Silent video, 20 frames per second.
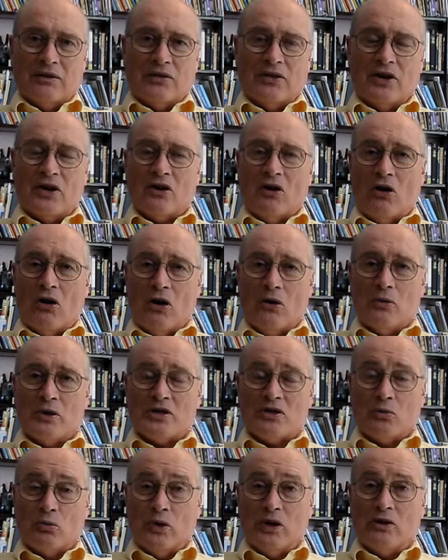there always
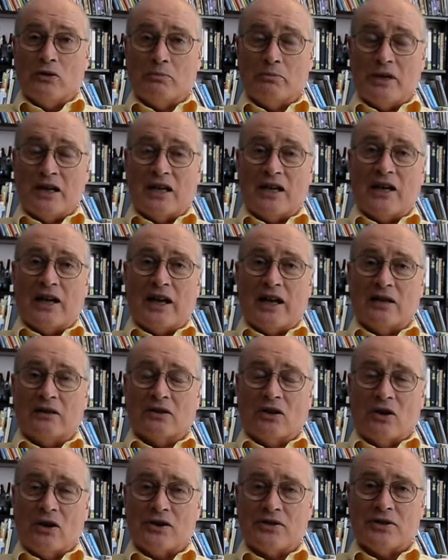will be a
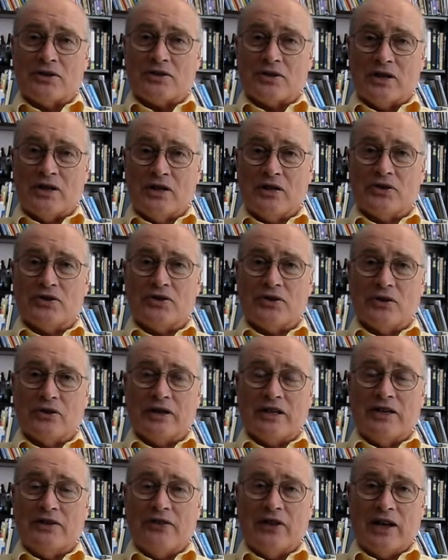largest integer
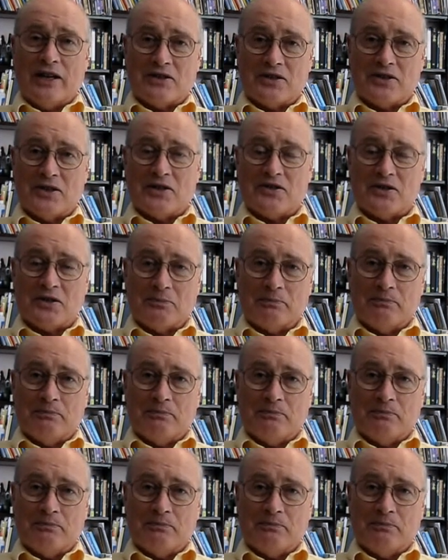in that system.